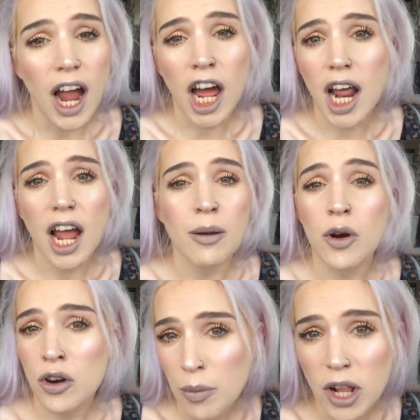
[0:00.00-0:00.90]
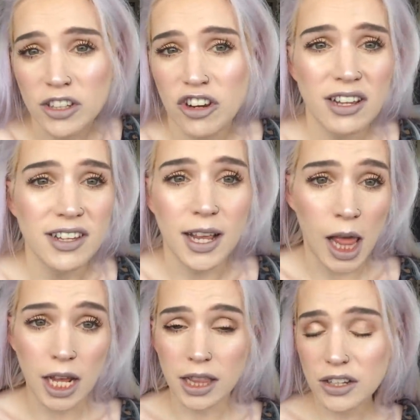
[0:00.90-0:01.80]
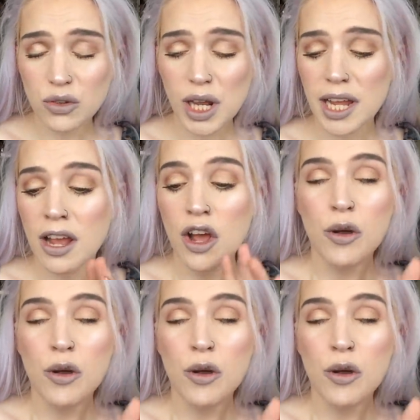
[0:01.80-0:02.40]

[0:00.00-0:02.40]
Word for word: and I am unapologetic, like literally.